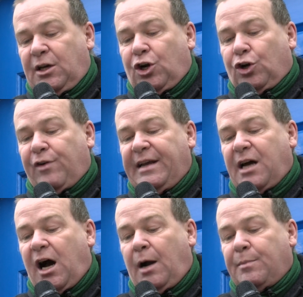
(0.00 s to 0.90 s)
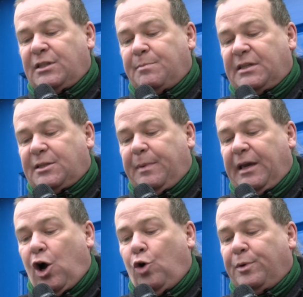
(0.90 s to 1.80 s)
Her great harbours must be
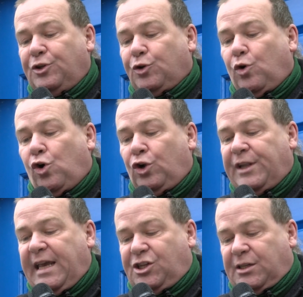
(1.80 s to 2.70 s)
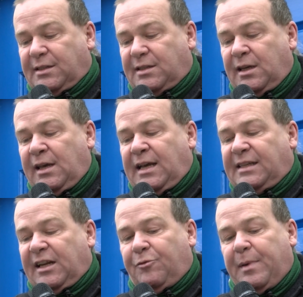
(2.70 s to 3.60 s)
open to all nations
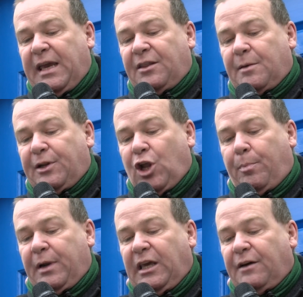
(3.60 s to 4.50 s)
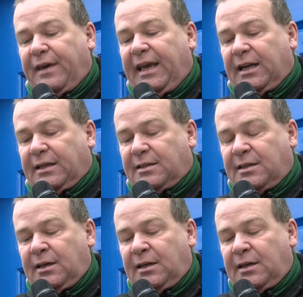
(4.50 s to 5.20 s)
instead of being the monopoly of England.